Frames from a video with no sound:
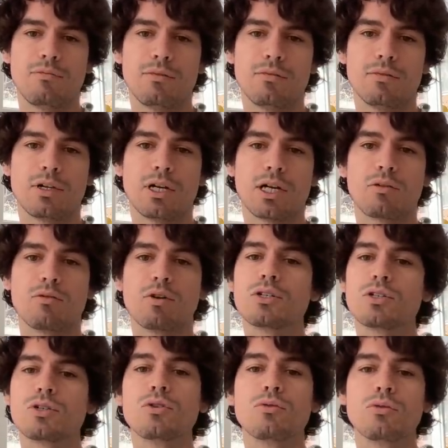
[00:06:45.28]
like
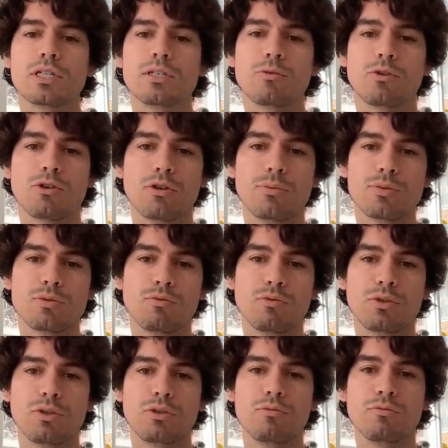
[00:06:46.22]
what tourism groups
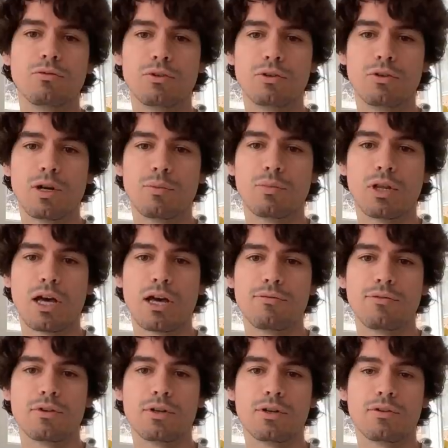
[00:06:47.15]
would apply
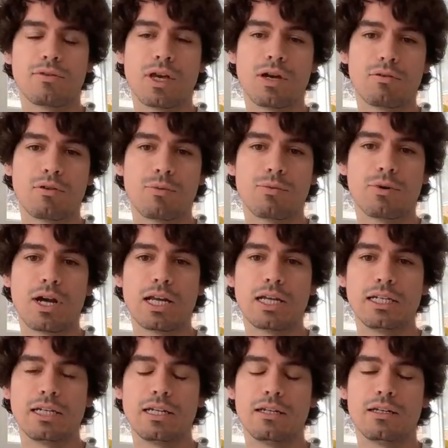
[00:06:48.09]
for if they were
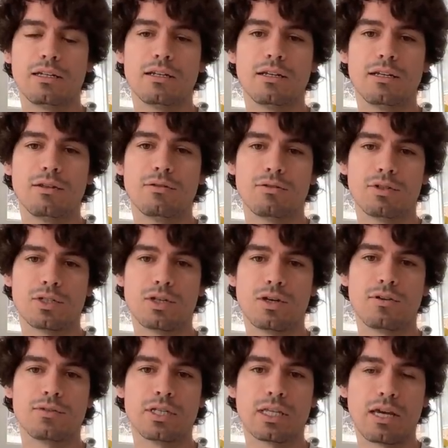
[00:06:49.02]
operating in the
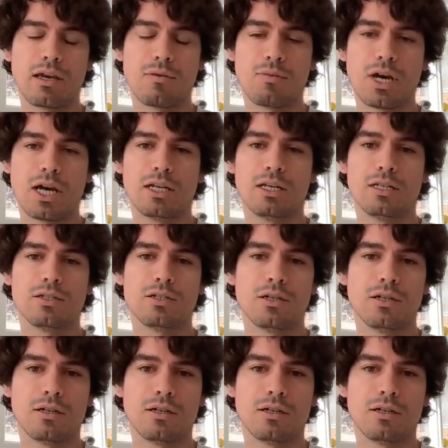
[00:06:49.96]
reserves that they manage,